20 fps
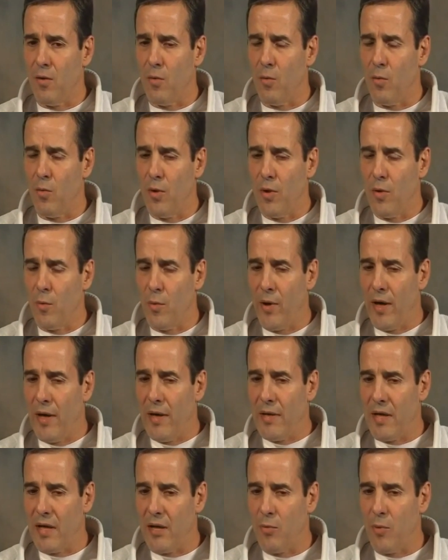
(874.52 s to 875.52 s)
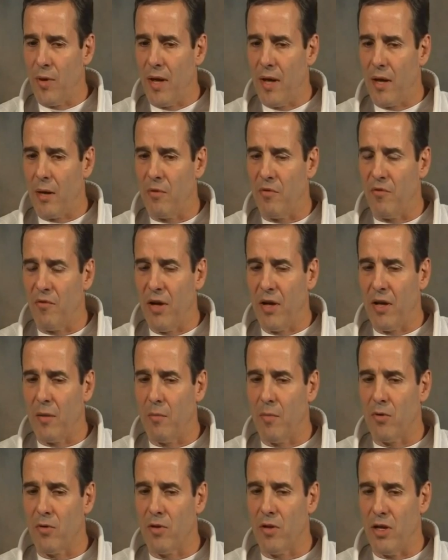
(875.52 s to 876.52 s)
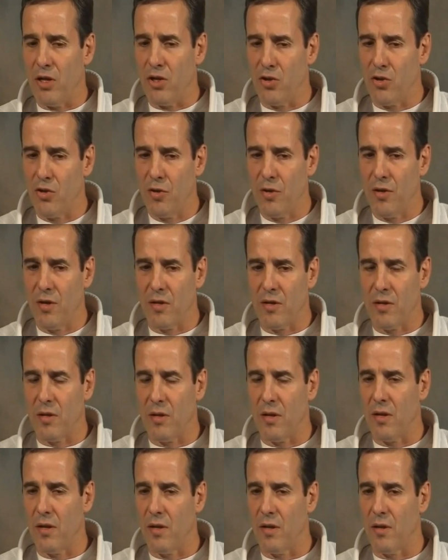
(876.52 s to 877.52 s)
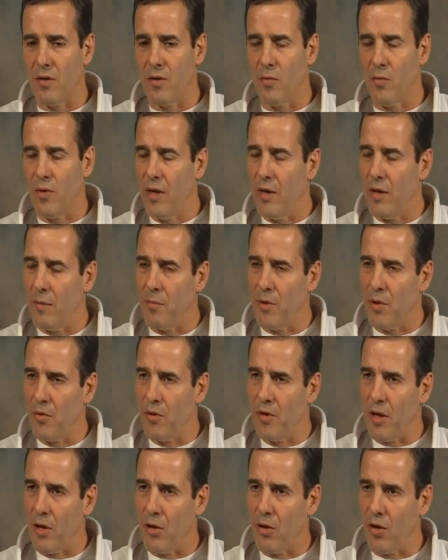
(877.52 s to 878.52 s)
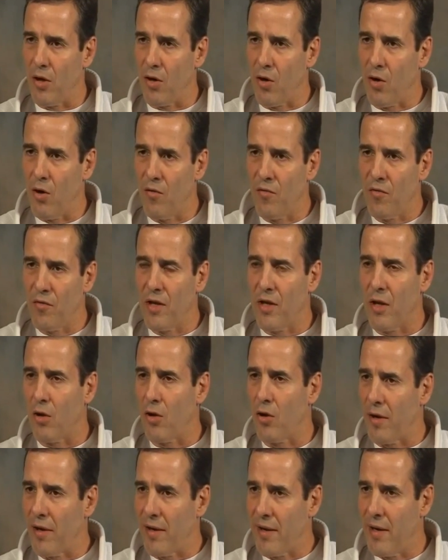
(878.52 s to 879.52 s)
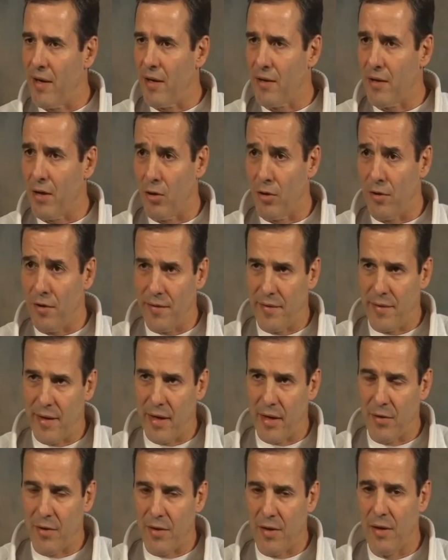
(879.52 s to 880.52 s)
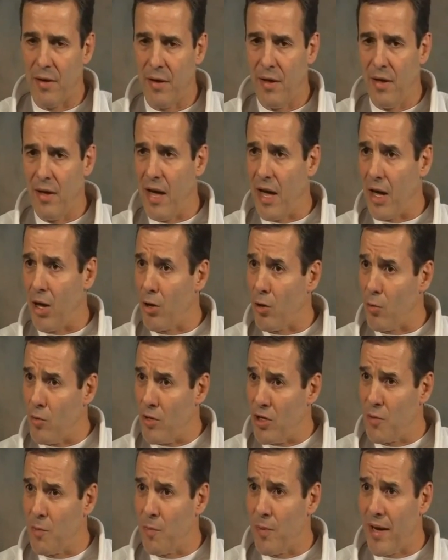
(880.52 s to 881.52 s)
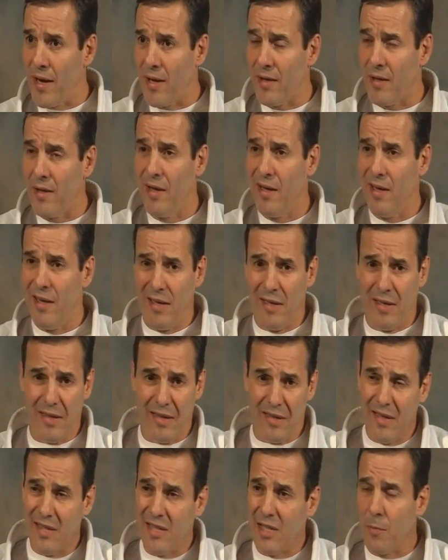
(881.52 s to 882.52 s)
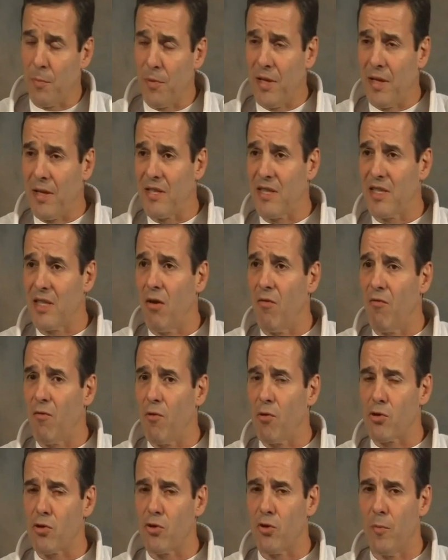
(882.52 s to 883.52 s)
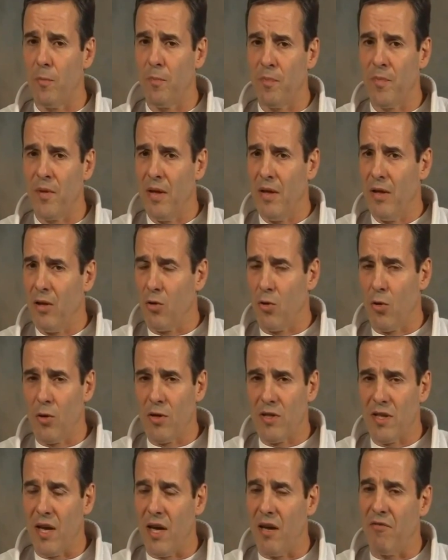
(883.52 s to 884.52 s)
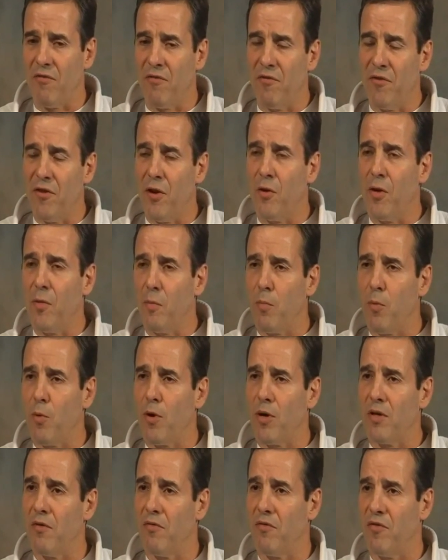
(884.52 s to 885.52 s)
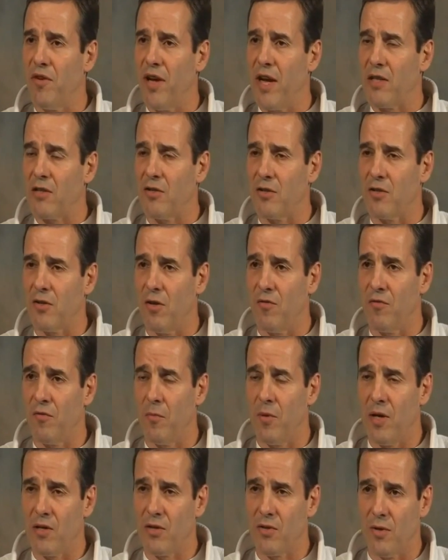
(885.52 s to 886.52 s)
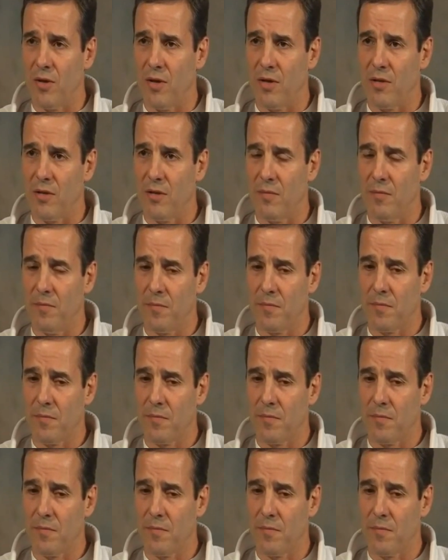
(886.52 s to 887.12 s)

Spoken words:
One way is that we got to be thinking about the students. We are building a lot of confidence, a lot of character, a lot of integrity, a lot of respect, discipline, self-control. Those are very important factors of martial arts.